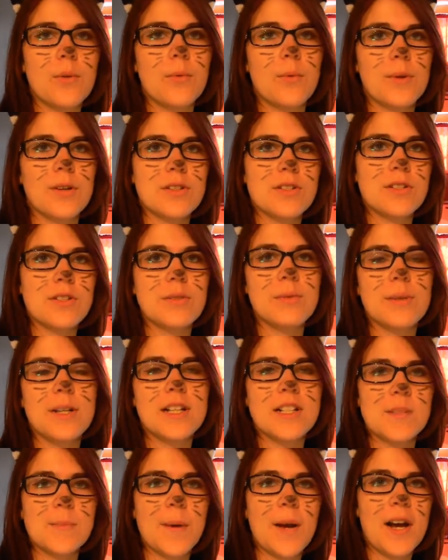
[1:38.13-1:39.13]
We're two
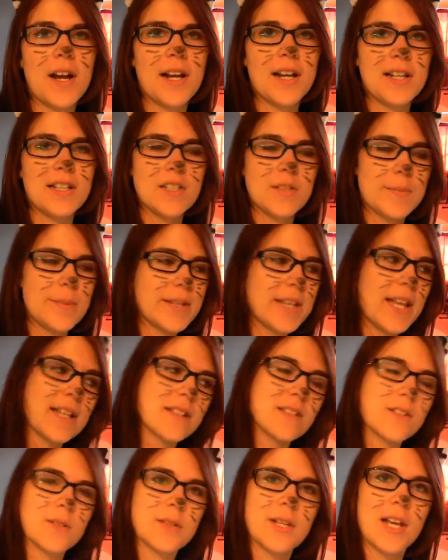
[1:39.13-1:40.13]
weeks behind, but
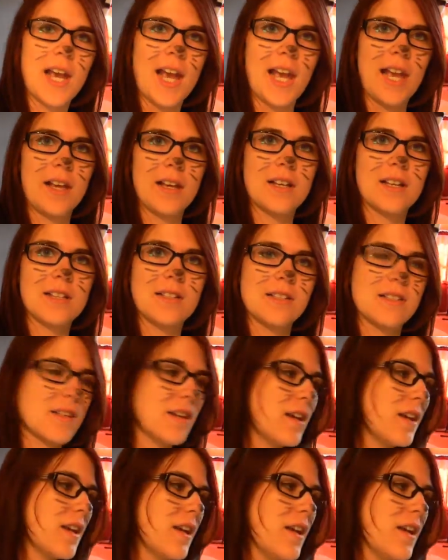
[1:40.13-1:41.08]
that's okay, because